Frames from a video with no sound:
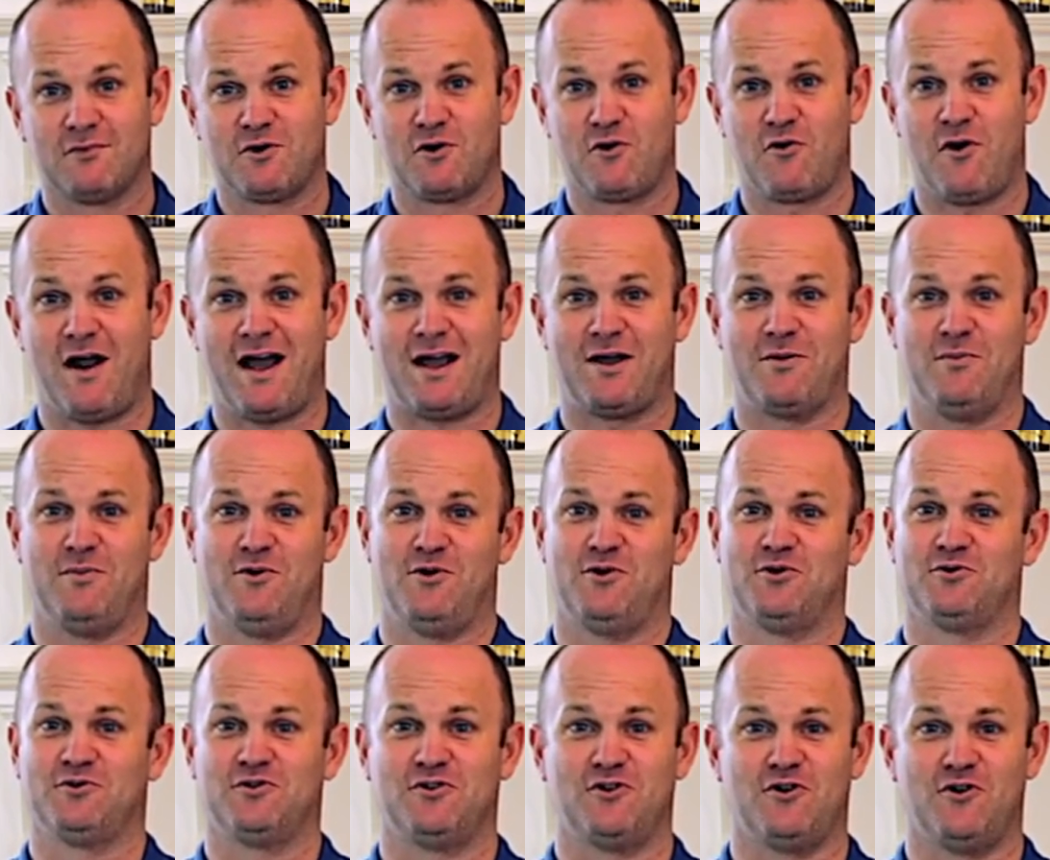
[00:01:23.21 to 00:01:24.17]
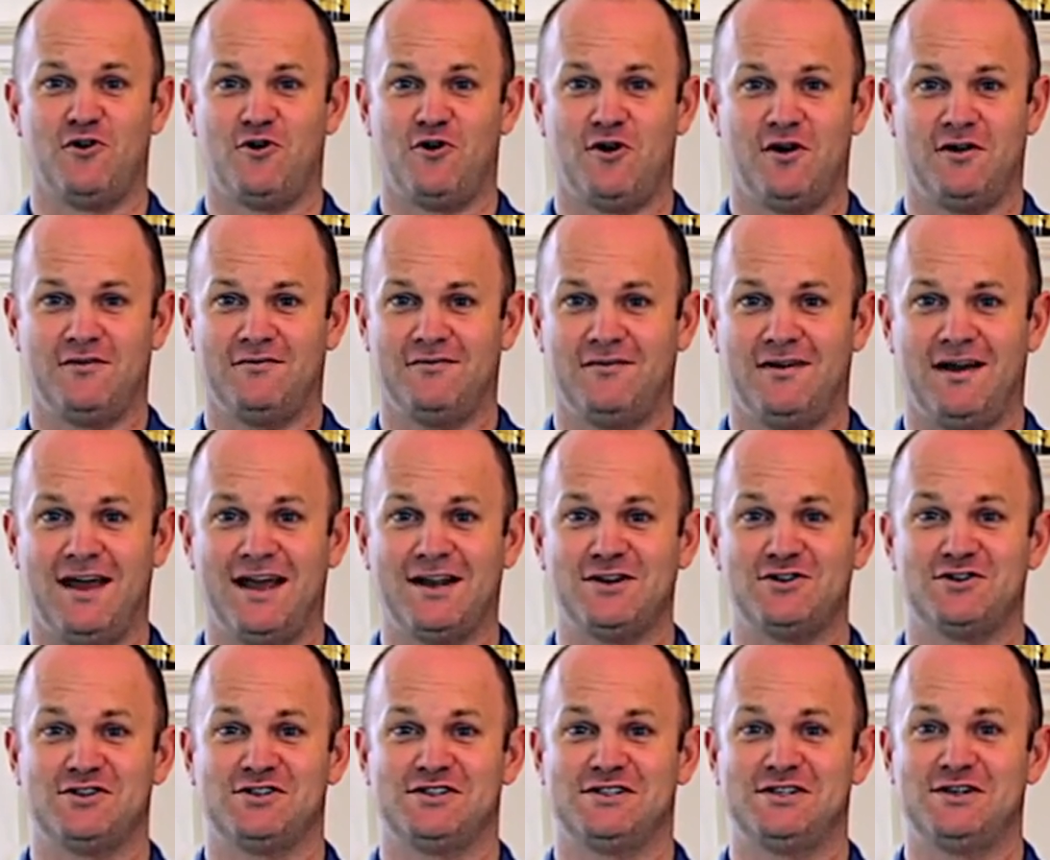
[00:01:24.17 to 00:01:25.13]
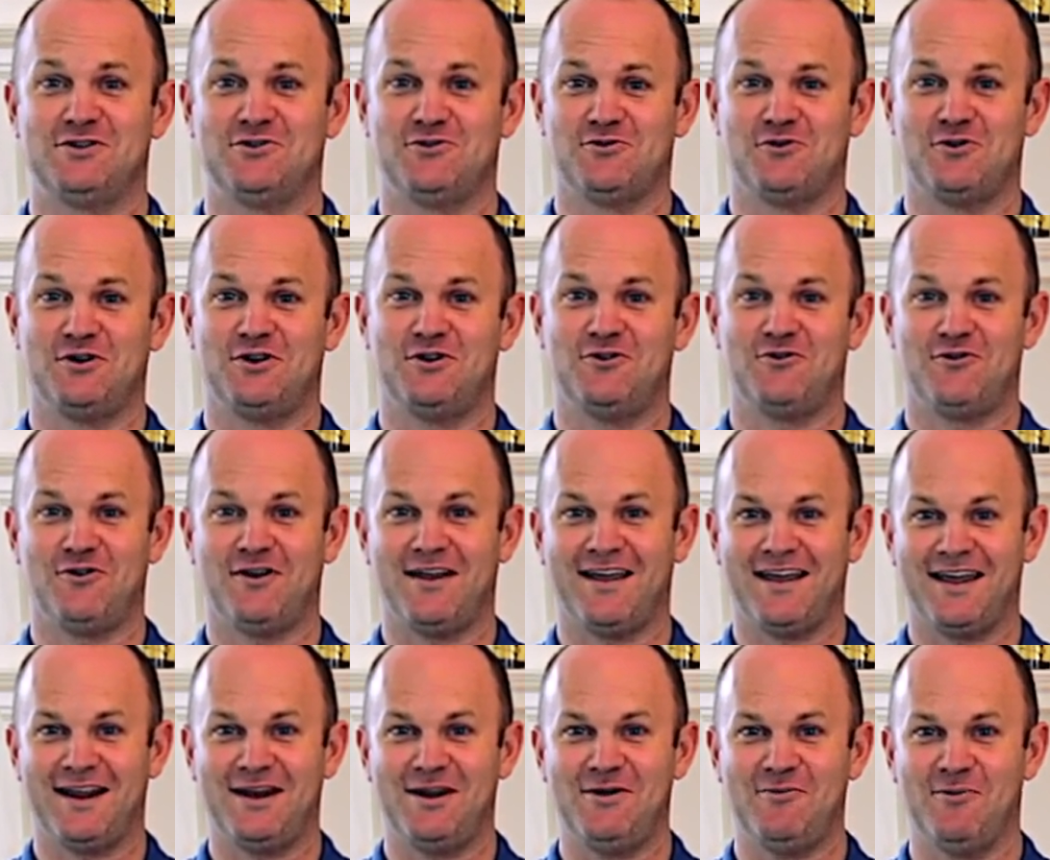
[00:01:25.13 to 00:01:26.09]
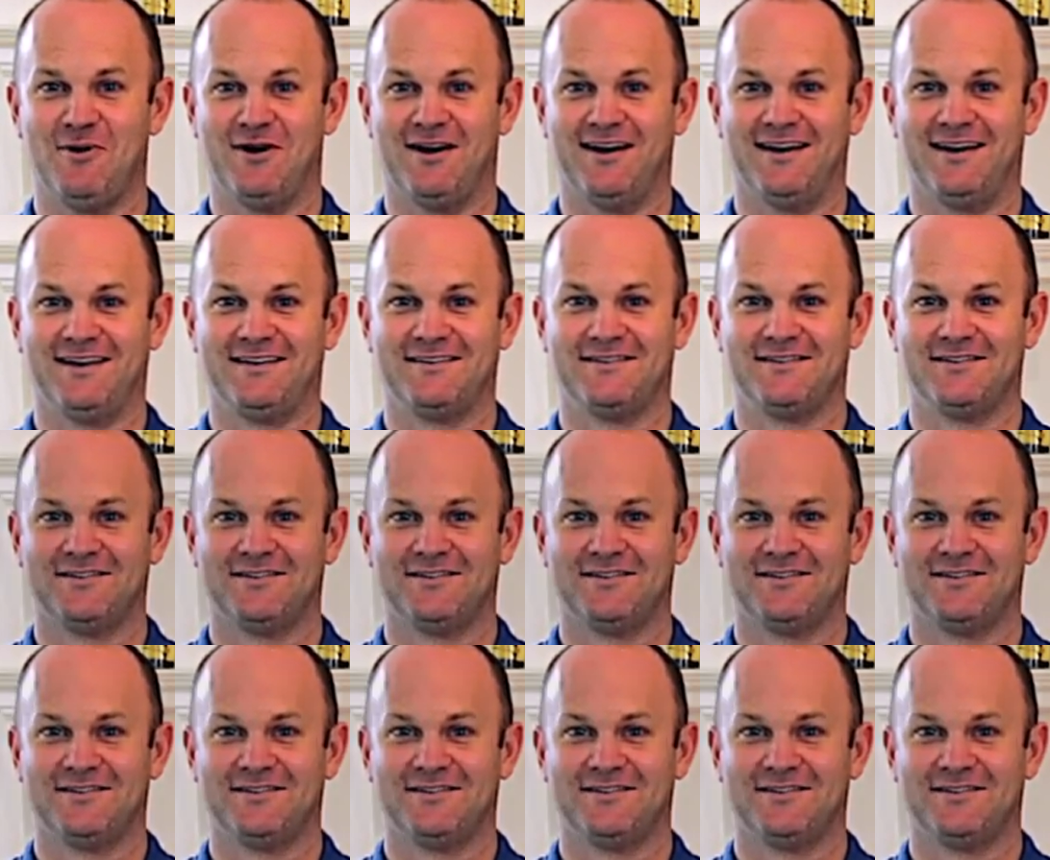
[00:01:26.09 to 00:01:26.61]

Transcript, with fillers: crack a bottle tonight and just enjoy your drink anyway.